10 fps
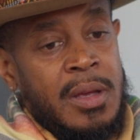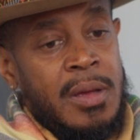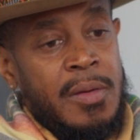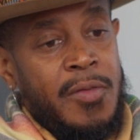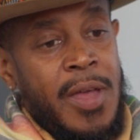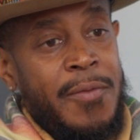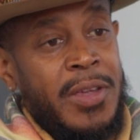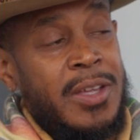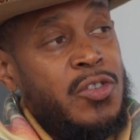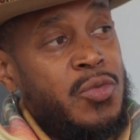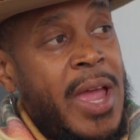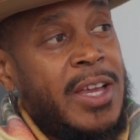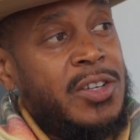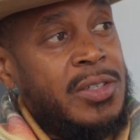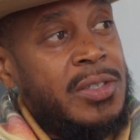of having
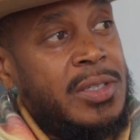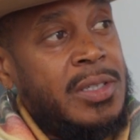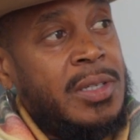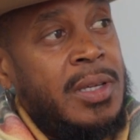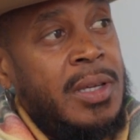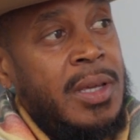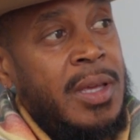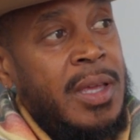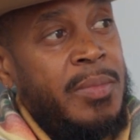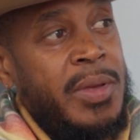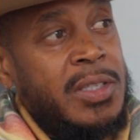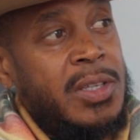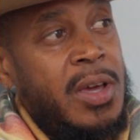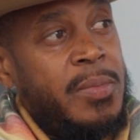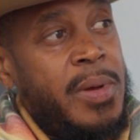contractions. And being taught